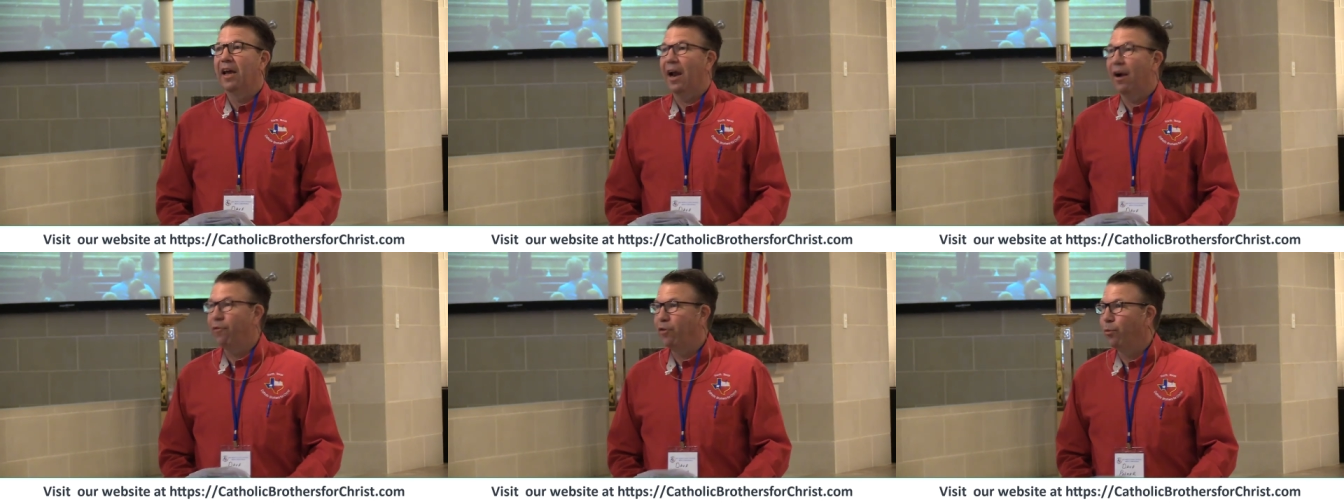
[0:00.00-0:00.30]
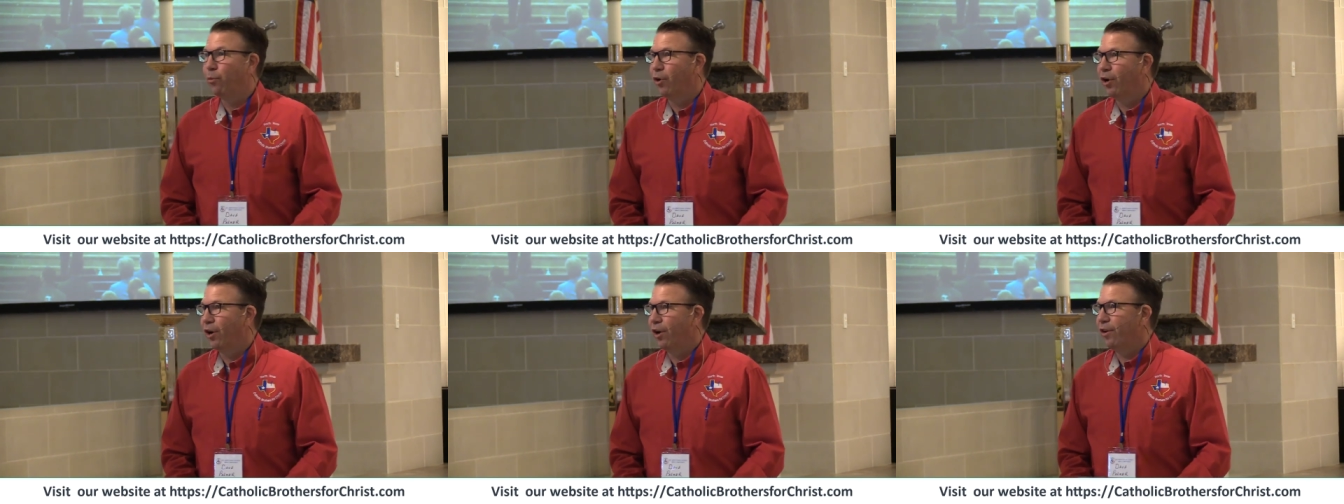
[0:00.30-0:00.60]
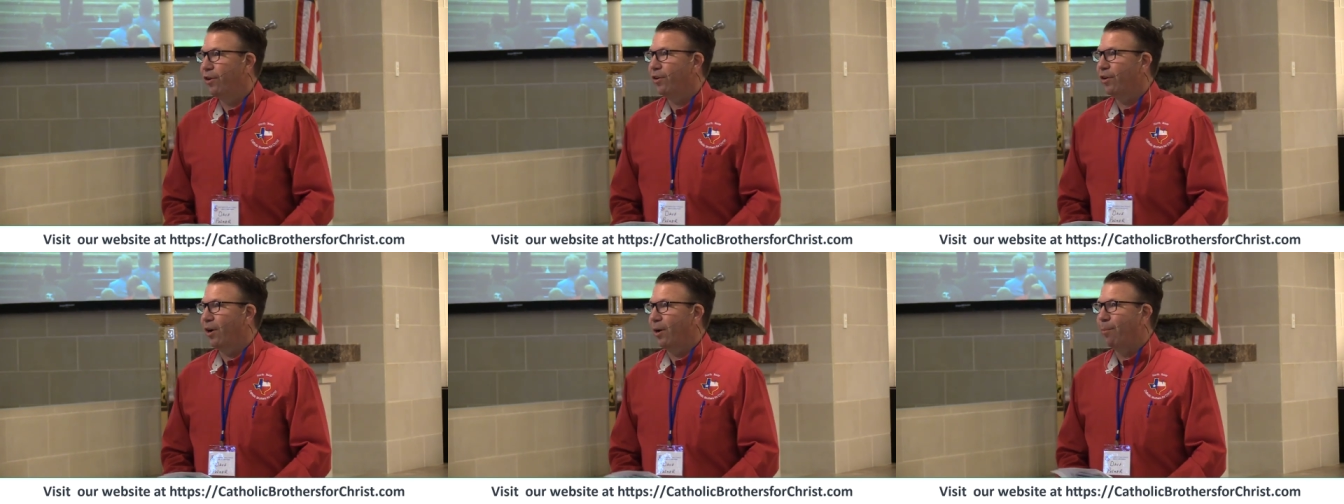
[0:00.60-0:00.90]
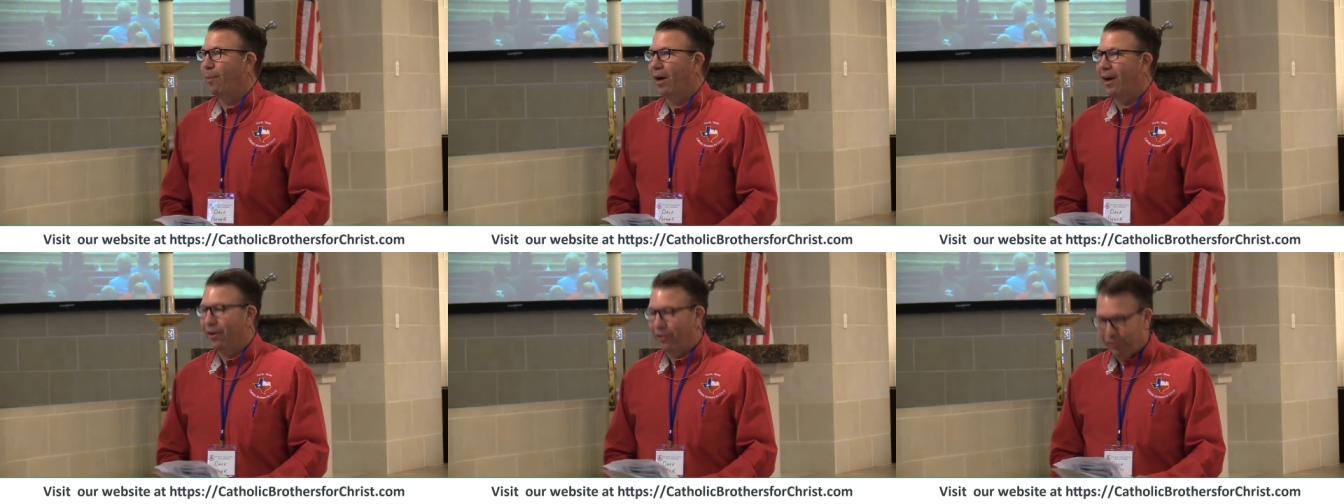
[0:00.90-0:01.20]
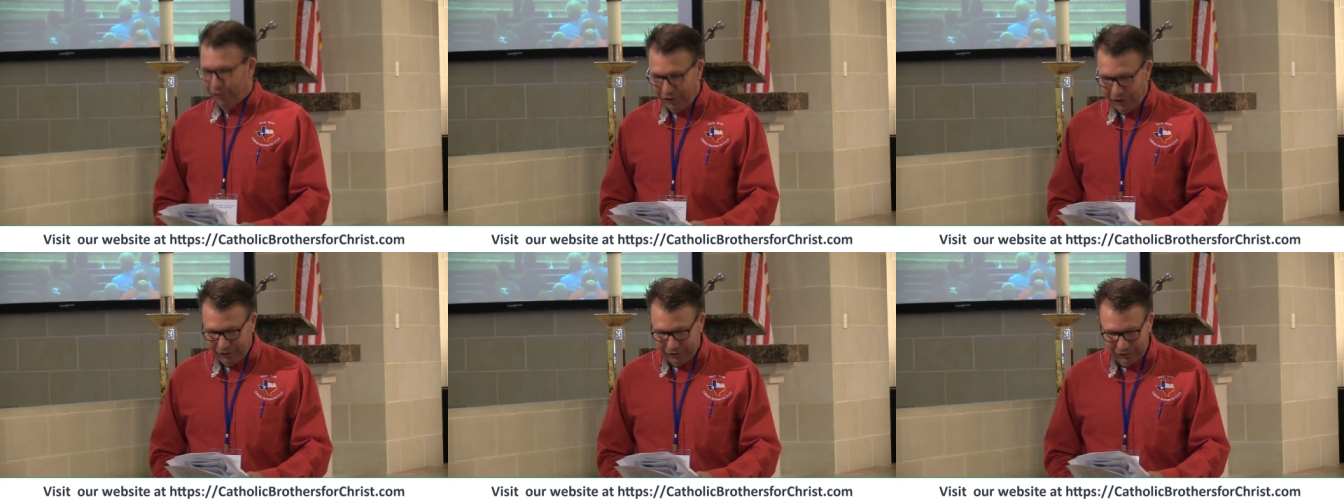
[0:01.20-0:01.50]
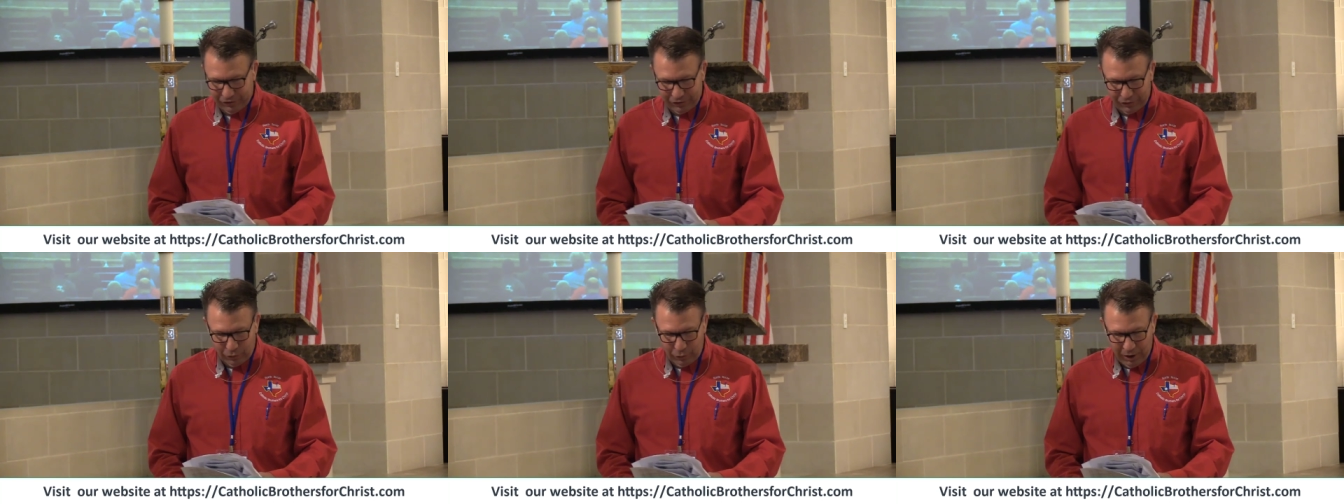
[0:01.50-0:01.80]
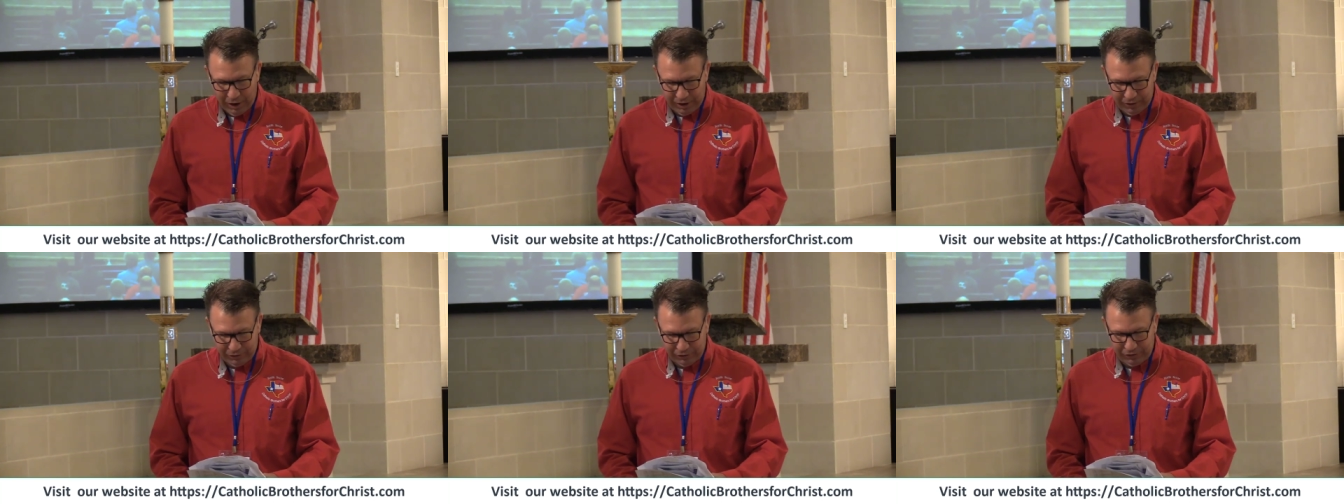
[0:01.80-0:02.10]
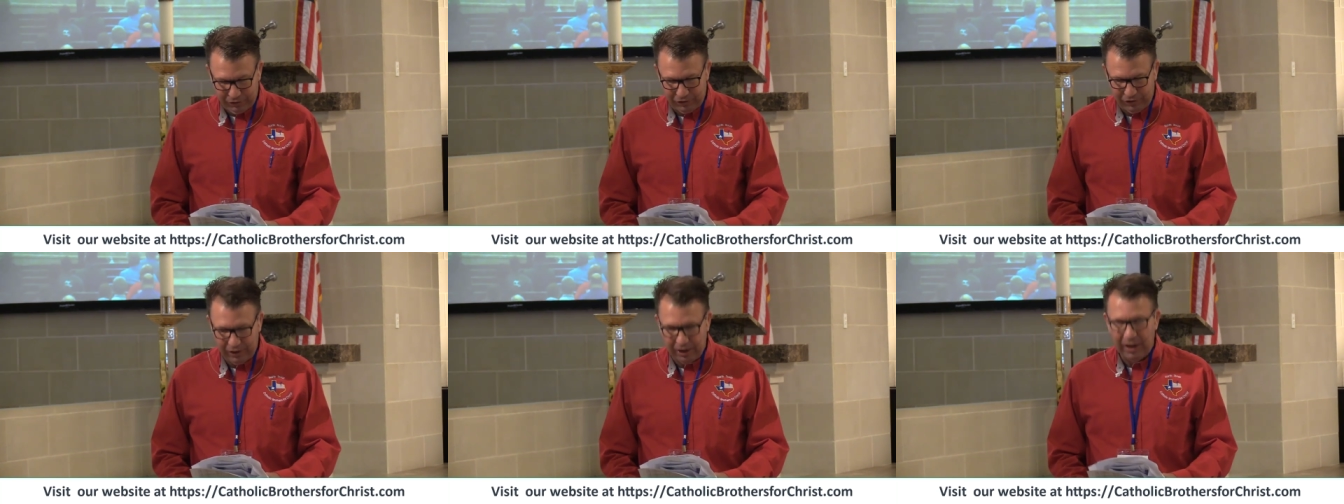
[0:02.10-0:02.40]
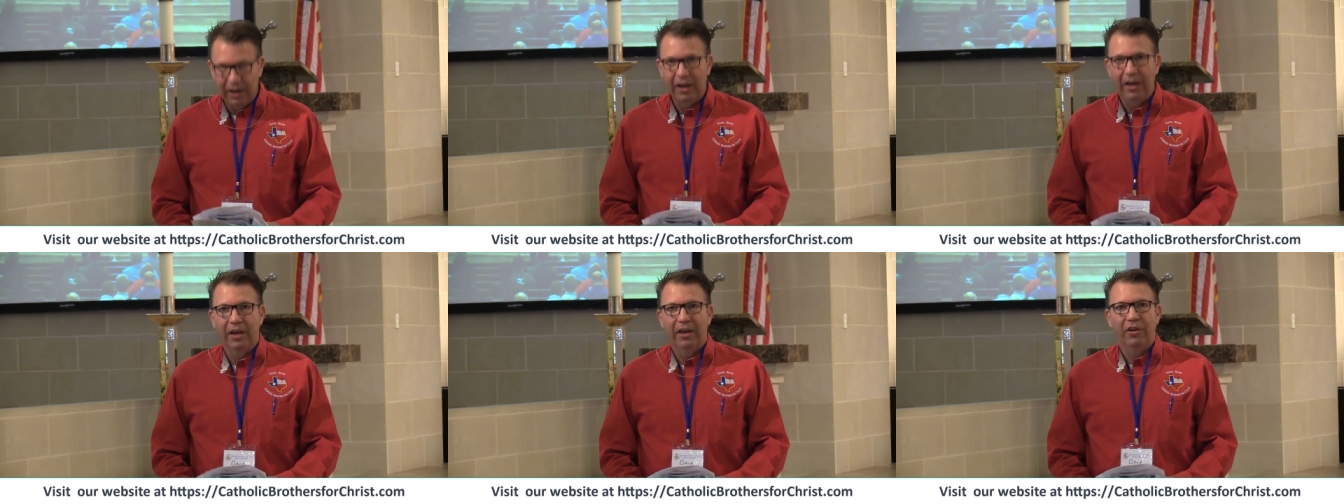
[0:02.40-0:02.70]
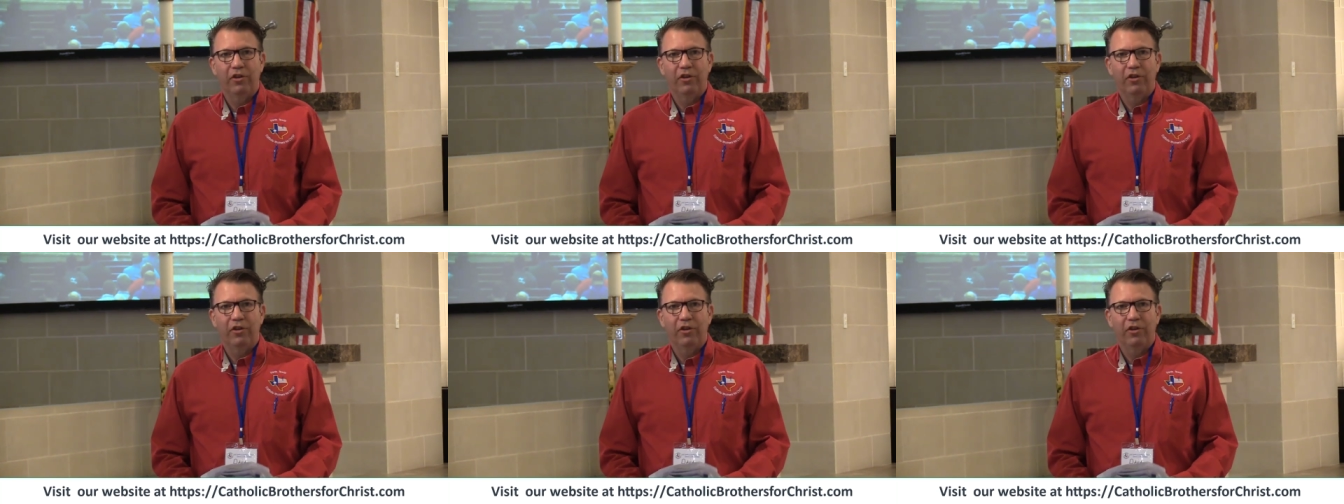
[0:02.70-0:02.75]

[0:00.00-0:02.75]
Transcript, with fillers: everyone about Jesus Christ.